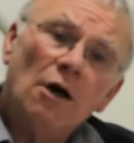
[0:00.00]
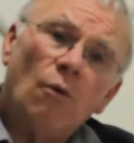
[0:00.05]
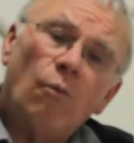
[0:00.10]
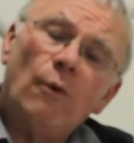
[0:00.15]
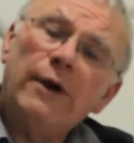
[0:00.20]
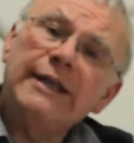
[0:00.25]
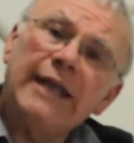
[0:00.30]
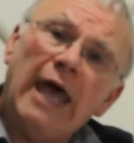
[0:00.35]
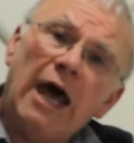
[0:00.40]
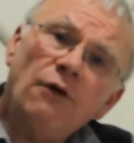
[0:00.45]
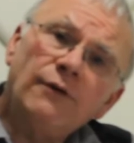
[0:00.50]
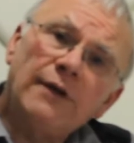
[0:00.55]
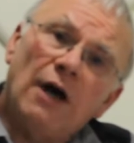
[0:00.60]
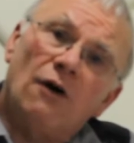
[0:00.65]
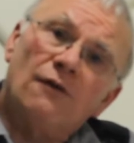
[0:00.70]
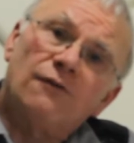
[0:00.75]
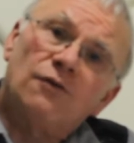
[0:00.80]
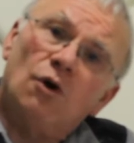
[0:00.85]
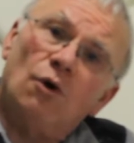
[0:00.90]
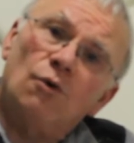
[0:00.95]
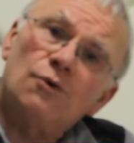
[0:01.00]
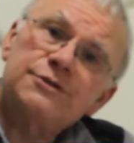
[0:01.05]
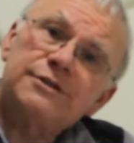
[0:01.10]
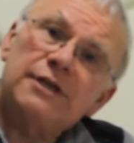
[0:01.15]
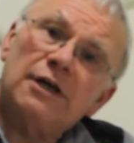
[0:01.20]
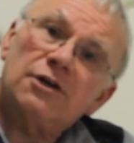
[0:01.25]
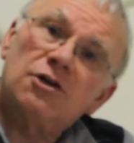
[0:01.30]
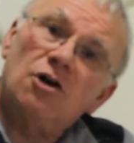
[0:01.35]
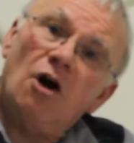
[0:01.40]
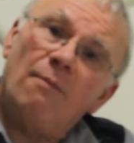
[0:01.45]
We now know, of course,
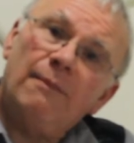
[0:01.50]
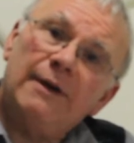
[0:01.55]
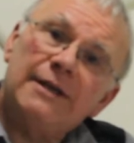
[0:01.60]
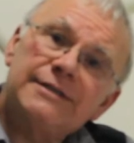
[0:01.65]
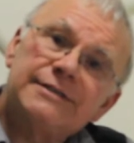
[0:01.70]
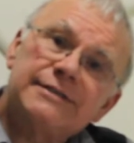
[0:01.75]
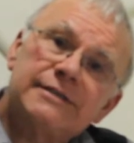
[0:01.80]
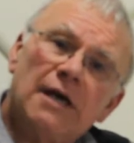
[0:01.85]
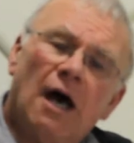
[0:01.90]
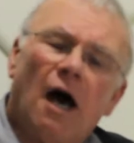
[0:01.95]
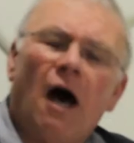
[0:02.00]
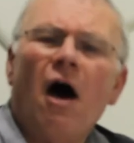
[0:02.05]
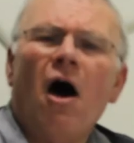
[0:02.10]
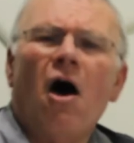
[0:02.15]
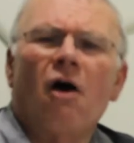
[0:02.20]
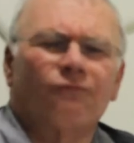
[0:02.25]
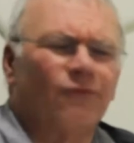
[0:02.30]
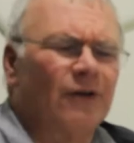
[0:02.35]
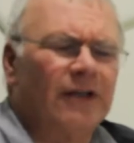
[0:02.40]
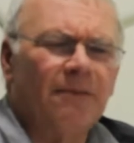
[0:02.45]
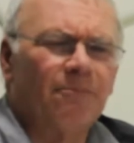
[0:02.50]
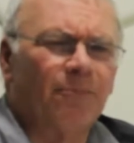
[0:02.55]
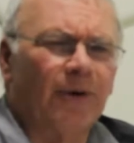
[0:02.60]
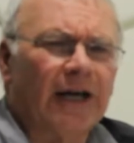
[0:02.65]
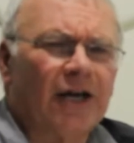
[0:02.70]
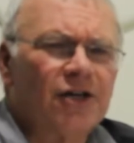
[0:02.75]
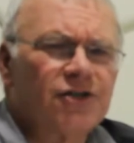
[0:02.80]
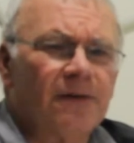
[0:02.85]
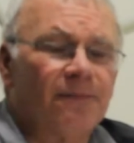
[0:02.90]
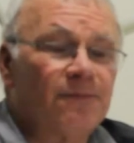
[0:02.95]
that comets aren't really
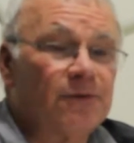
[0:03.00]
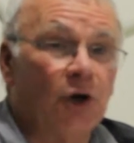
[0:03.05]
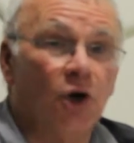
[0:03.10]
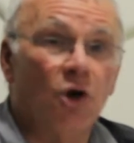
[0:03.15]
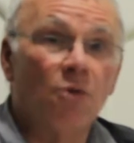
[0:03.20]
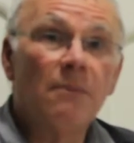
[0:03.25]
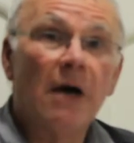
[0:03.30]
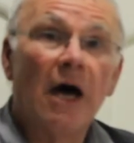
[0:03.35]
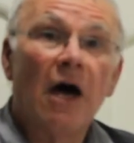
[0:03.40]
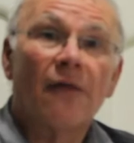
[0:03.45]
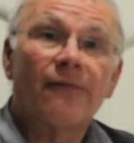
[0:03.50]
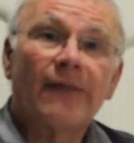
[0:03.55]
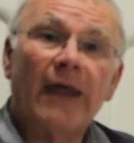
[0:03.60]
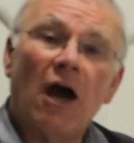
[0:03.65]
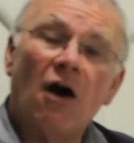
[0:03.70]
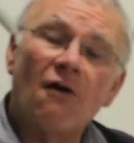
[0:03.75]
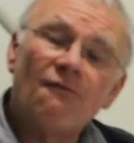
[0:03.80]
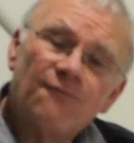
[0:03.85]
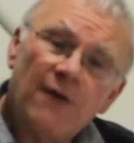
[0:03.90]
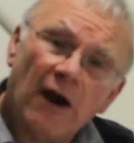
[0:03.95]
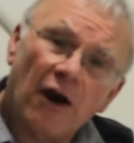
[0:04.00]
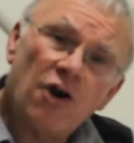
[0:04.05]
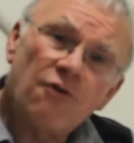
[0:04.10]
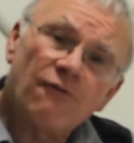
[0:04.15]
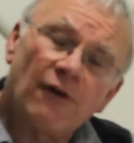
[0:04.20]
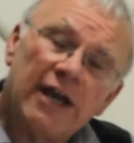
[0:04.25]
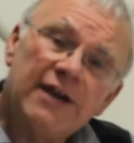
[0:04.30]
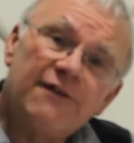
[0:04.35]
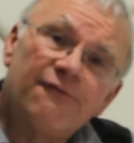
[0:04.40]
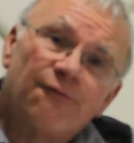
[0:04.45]
bringers of doom. They are very,
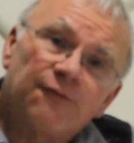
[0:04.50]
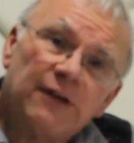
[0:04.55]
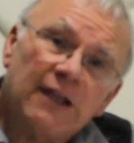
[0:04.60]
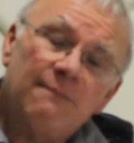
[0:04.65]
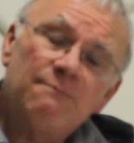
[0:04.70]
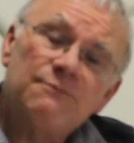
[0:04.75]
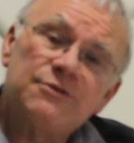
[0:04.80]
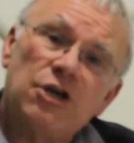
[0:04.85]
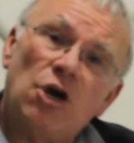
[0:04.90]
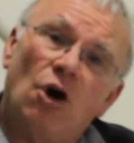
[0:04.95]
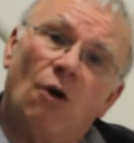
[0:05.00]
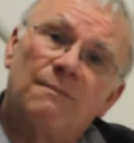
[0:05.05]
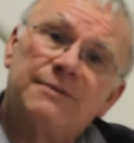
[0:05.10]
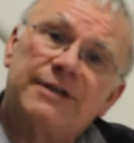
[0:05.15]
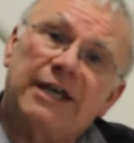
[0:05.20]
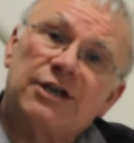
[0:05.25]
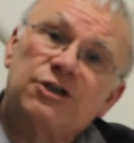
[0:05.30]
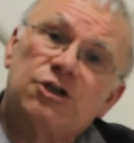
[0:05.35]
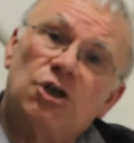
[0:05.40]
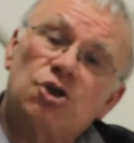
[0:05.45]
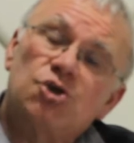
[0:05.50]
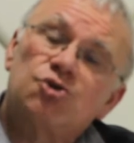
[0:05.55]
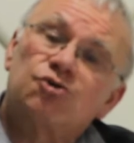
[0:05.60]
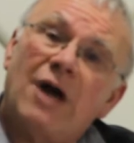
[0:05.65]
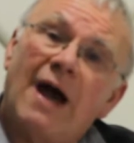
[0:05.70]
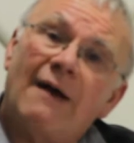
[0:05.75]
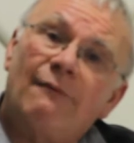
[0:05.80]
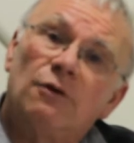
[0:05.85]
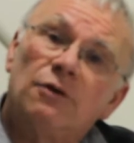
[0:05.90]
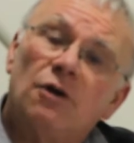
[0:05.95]
very flimsy objects that
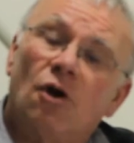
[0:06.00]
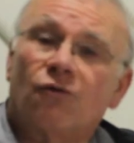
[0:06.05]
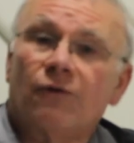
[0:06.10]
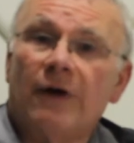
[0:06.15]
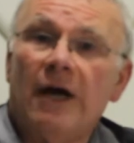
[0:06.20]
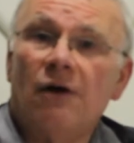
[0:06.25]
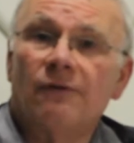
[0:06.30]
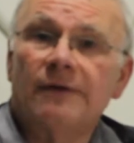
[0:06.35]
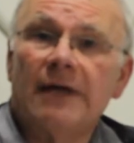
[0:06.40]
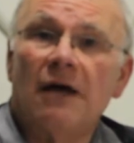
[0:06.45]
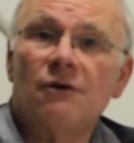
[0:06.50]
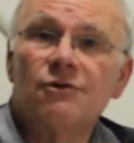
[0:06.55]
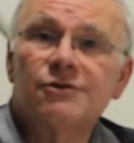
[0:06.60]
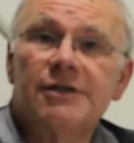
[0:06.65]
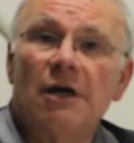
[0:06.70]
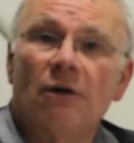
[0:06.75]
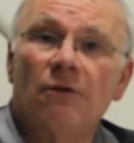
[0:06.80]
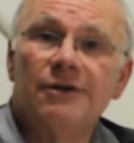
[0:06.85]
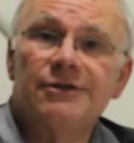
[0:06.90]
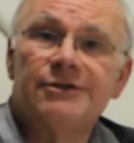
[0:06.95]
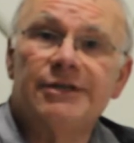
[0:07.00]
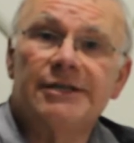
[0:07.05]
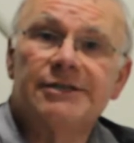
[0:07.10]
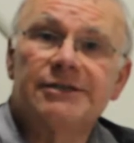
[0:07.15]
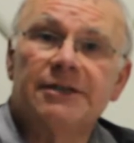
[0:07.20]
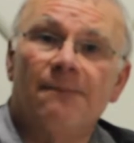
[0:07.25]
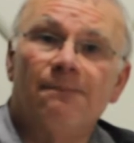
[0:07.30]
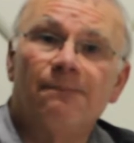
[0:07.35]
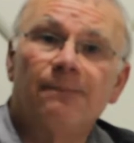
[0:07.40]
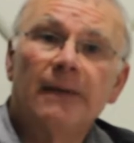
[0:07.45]
travel around our solar
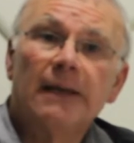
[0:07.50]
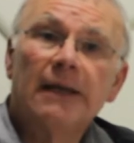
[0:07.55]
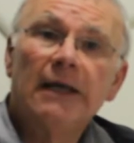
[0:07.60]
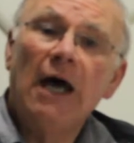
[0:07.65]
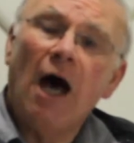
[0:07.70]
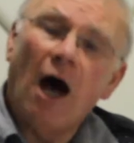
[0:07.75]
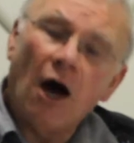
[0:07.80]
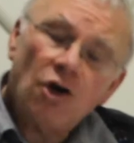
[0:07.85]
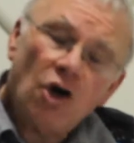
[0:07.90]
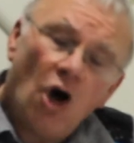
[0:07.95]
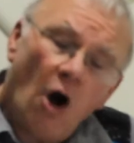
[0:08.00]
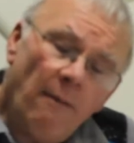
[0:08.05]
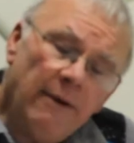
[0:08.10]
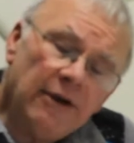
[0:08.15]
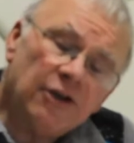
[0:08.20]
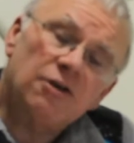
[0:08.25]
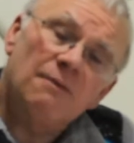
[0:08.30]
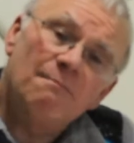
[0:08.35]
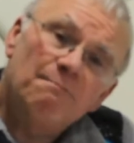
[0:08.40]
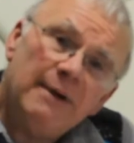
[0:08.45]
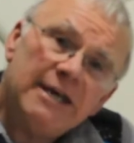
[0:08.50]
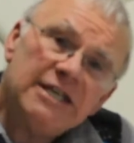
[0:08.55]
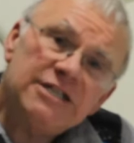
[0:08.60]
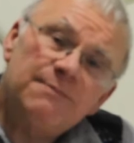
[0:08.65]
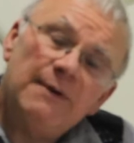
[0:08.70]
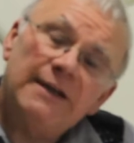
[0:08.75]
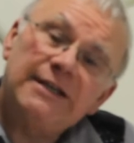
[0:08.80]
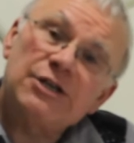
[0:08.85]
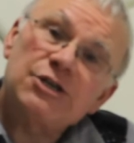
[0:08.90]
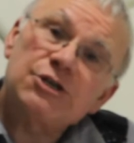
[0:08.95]
system. A comet can
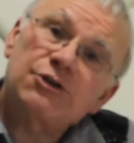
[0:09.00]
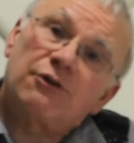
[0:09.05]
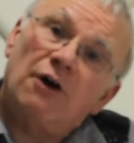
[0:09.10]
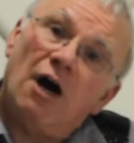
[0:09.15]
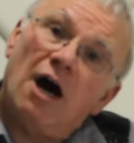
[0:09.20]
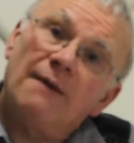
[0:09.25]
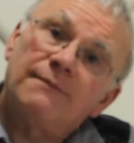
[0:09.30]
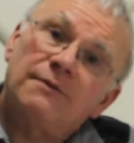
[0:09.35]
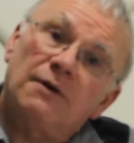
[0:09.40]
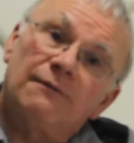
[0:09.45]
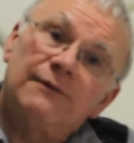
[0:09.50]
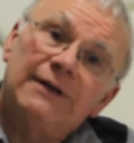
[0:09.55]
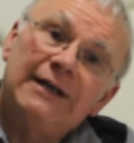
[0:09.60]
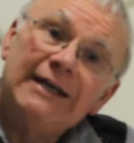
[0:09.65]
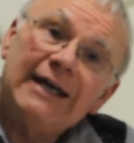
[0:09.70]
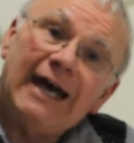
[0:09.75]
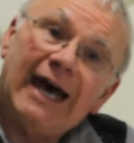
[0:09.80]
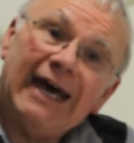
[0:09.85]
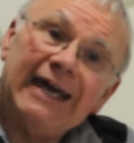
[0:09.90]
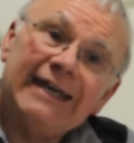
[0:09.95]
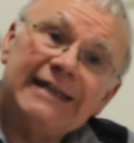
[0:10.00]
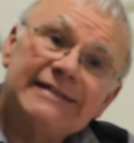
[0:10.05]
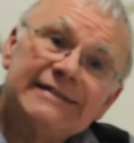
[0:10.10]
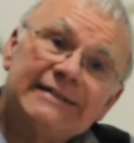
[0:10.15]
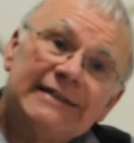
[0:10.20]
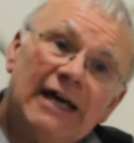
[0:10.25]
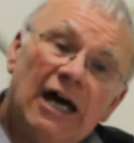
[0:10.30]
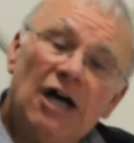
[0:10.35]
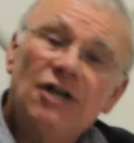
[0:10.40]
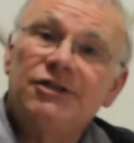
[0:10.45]
best be described
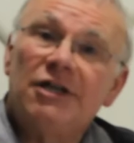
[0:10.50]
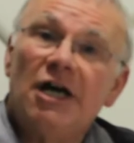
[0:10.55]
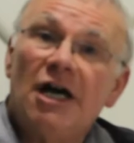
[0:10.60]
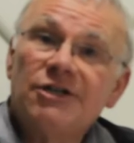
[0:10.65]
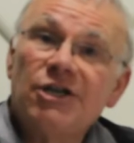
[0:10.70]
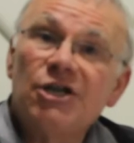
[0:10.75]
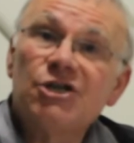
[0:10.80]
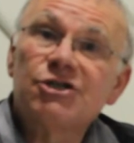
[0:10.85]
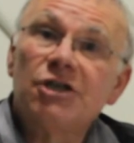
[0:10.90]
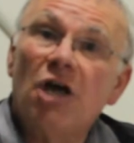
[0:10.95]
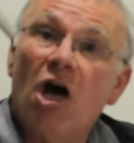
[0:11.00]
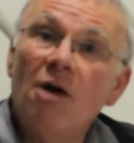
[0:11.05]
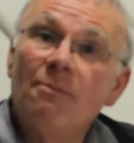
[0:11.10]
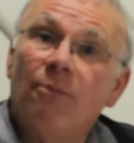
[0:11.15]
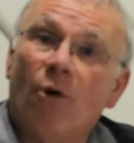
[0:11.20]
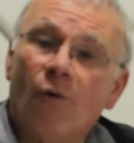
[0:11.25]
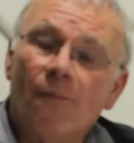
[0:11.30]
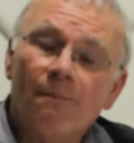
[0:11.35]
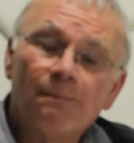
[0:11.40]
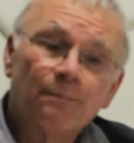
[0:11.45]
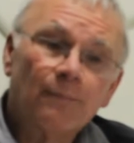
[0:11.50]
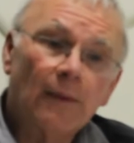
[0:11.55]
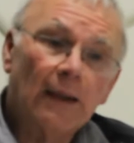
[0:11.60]
as a dirty snowball.